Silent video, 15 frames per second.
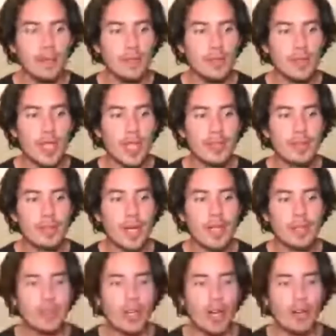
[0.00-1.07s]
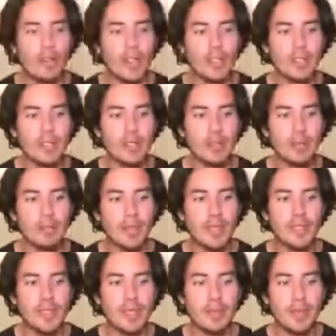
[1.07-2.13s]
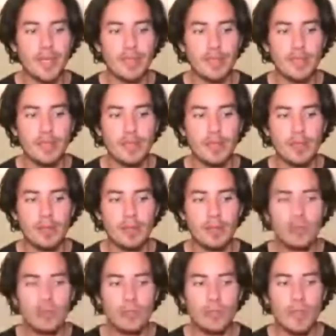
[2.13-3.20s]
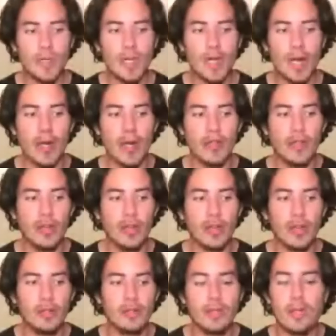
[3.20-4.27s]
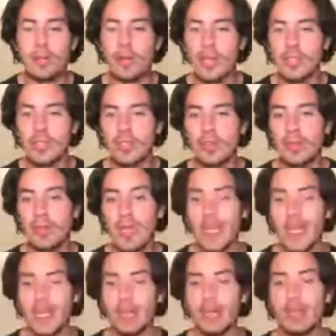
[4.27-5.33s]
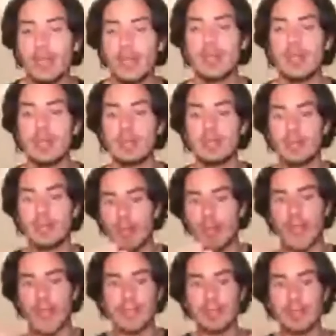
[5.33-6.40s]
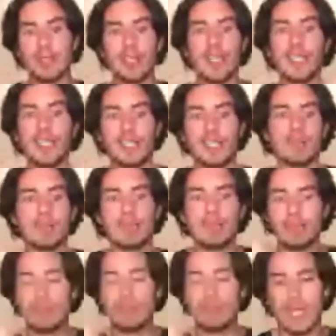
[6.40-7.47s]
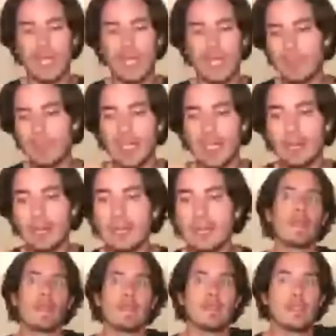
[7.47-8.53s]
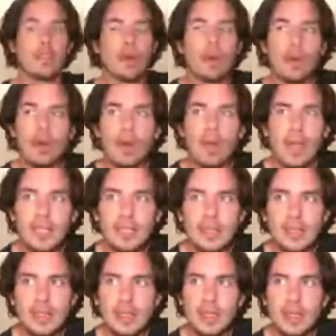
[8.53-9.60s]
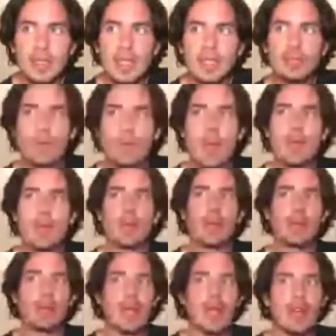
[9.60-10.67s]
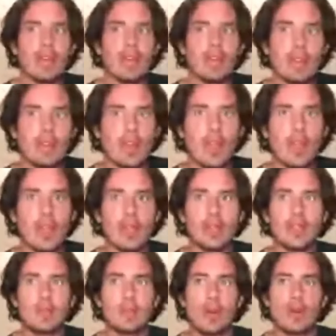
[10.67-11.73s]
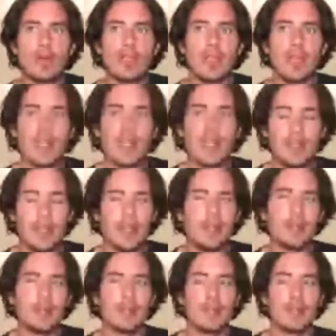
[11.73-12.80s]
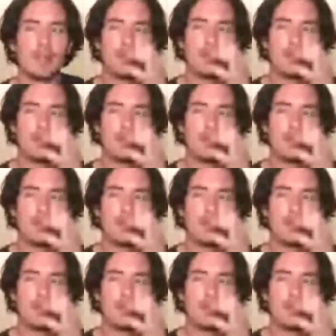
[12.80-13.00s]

So that's what the conflict basically means, to be under the pressure of many things hitting me. So let's remember what we have spoken yesterday,